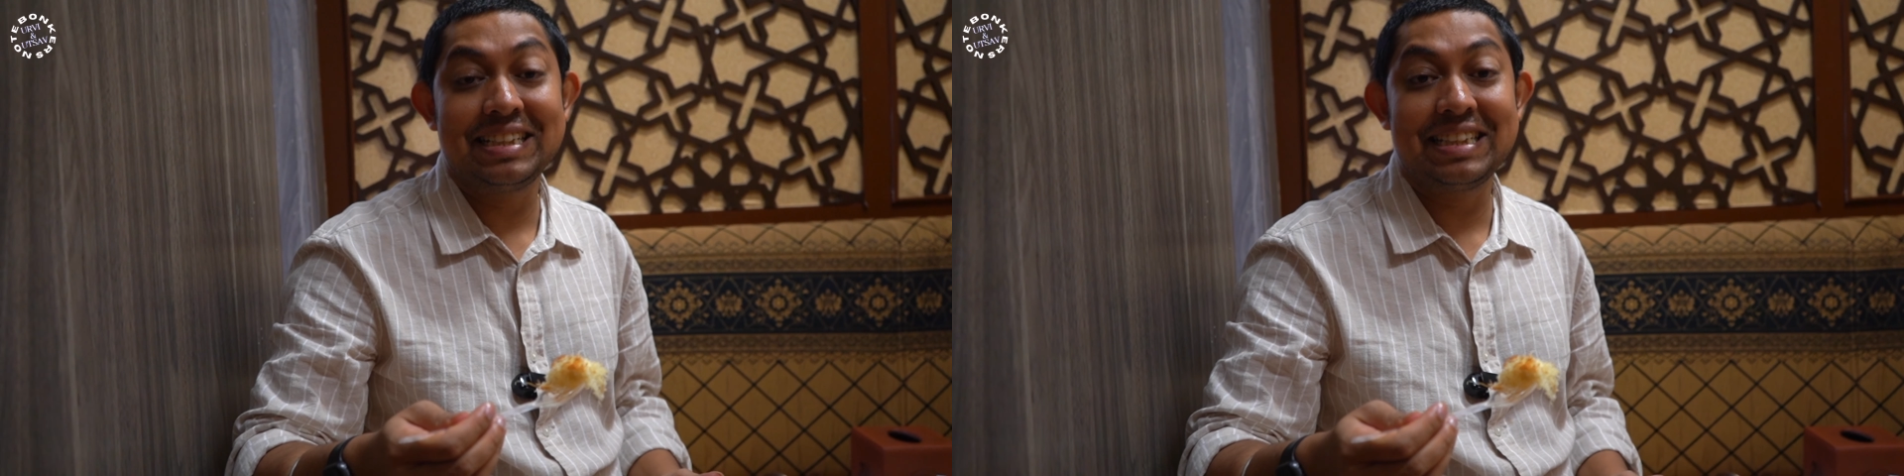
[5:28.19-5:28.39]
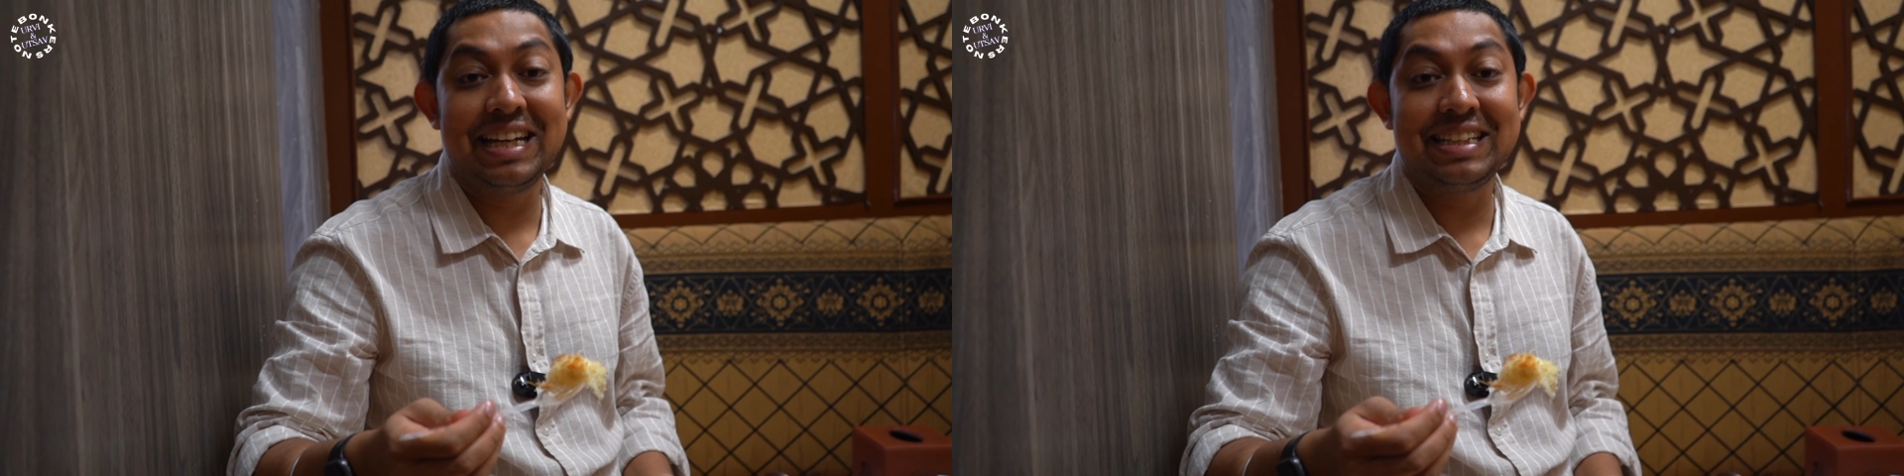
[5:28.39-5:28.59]

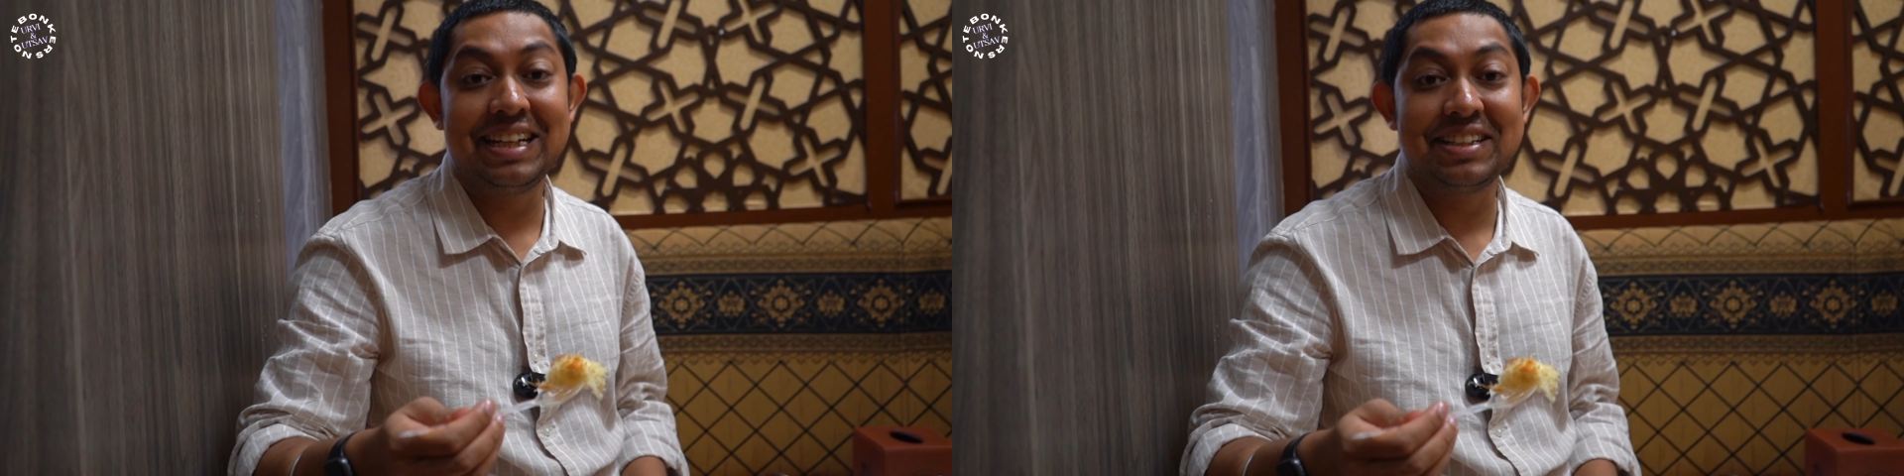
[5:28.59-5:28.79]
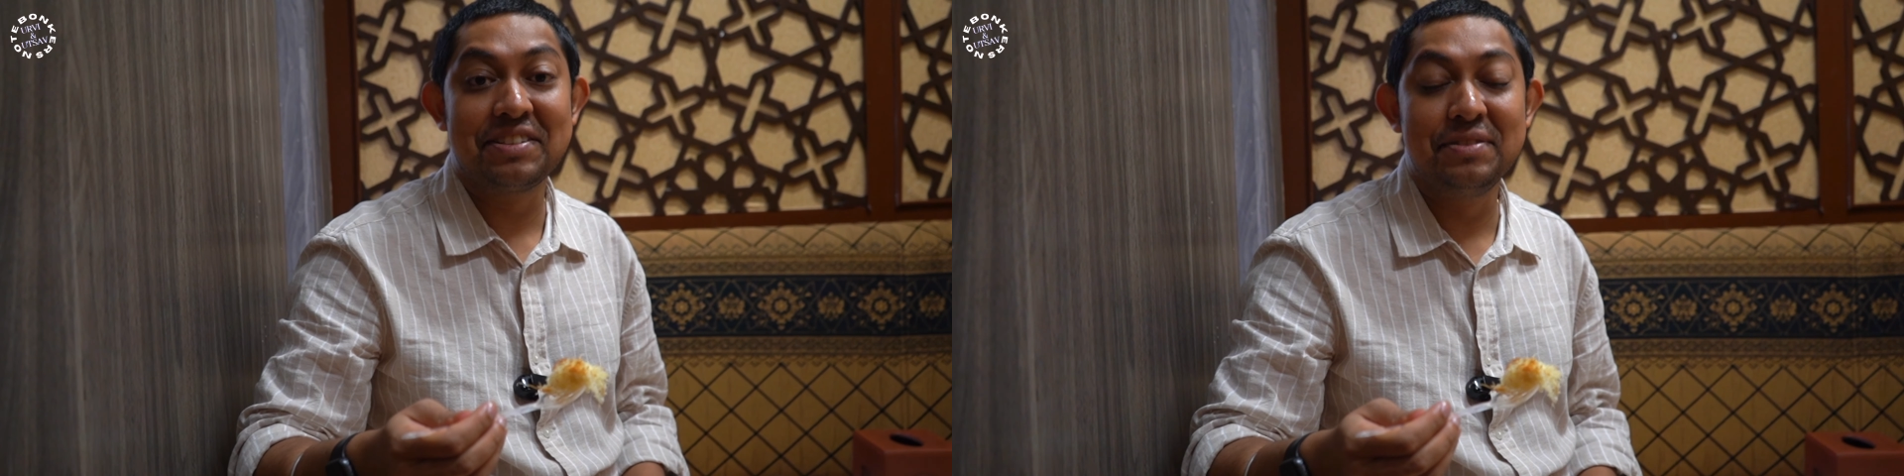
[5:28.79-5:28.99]
aside
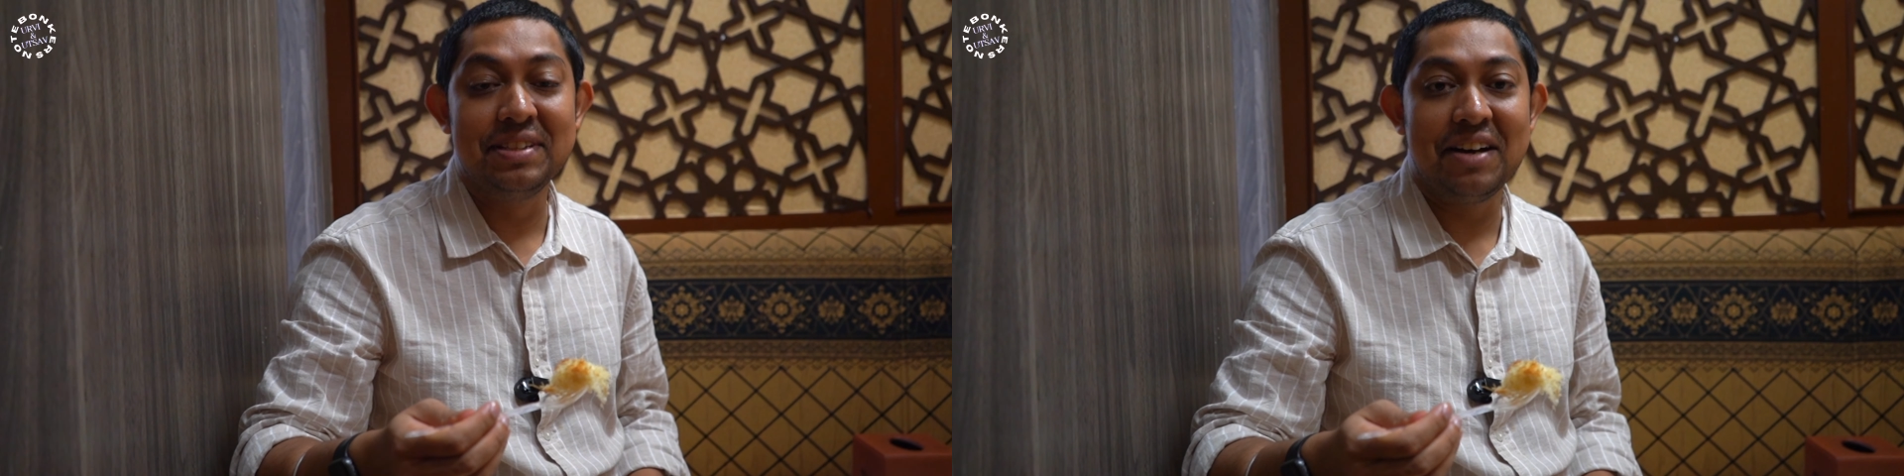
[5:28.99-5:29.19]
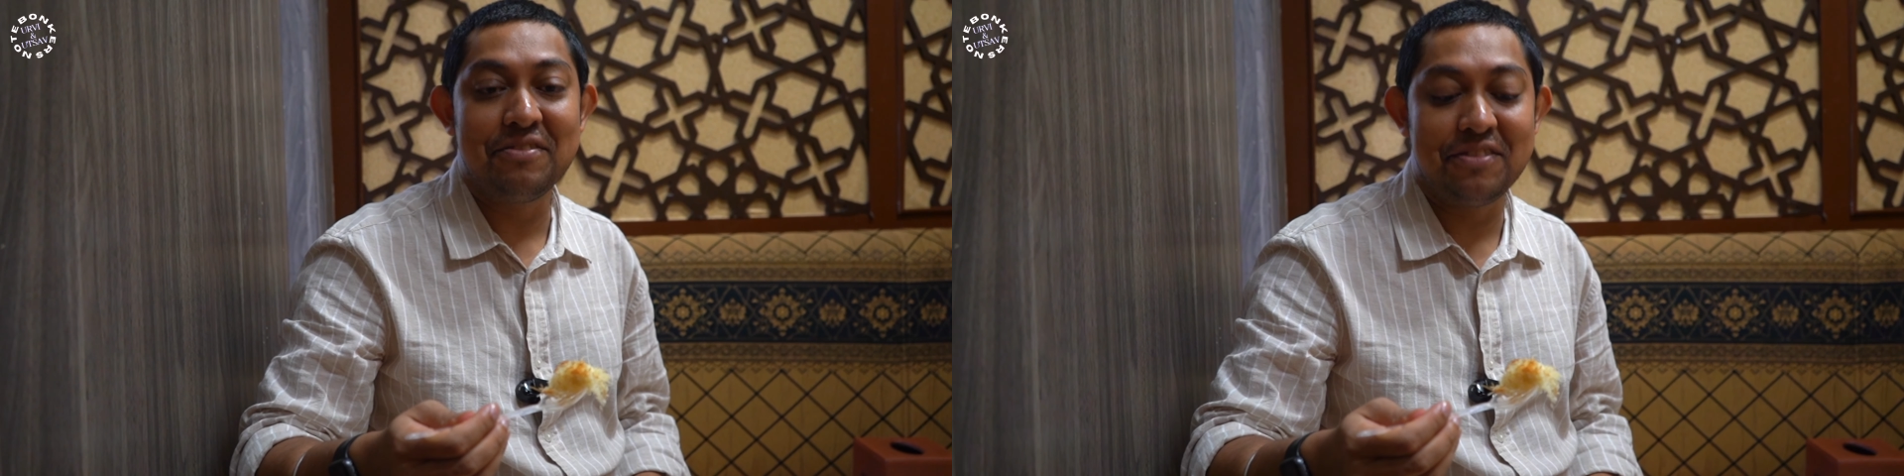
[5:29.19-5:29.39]
that
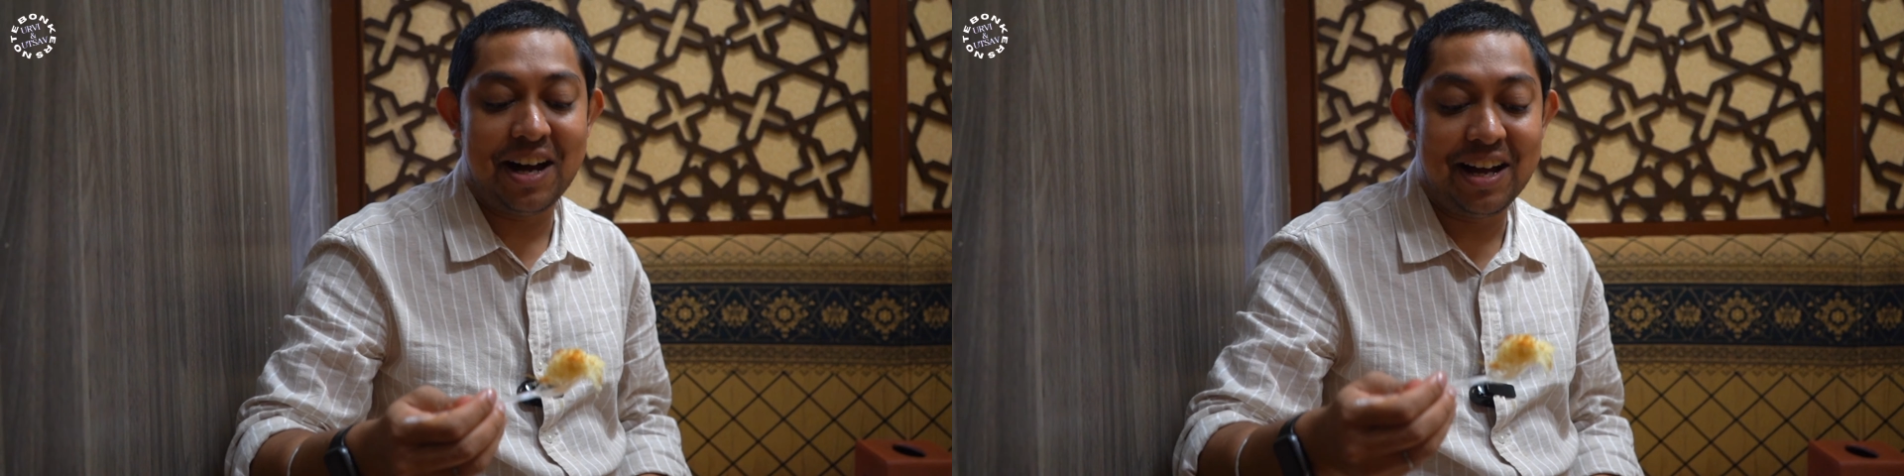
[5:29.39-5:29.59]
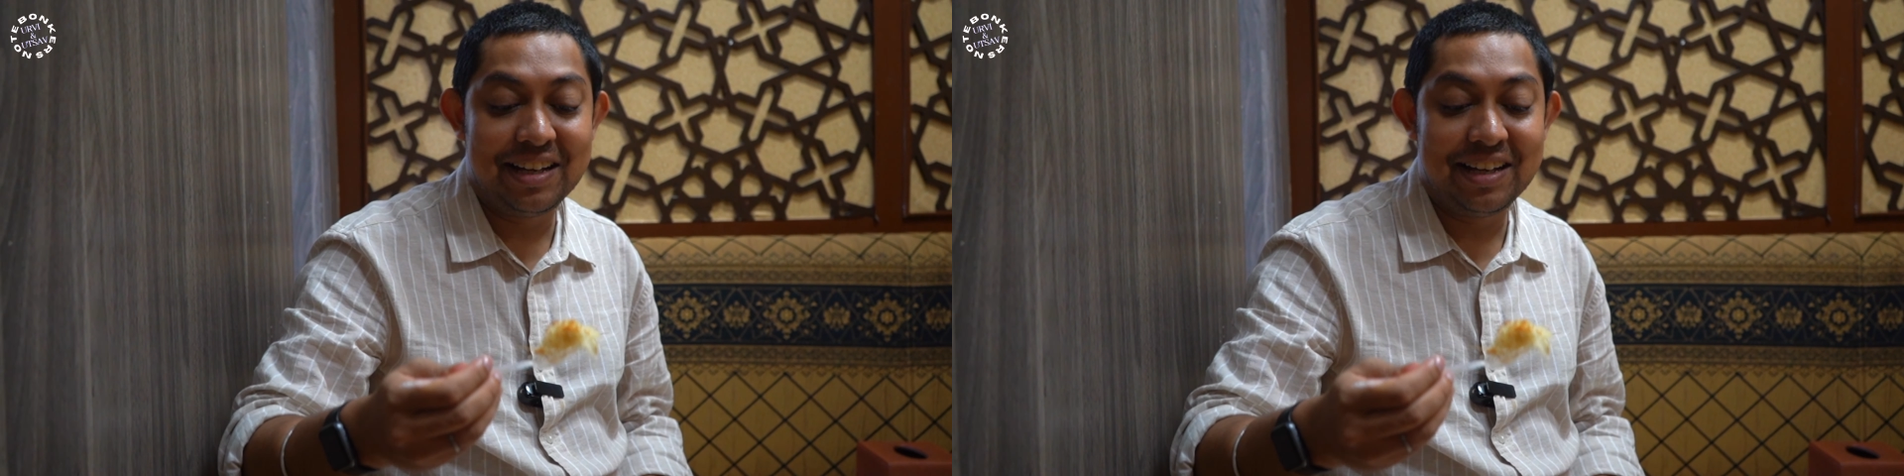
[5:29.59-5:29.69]
kunafa.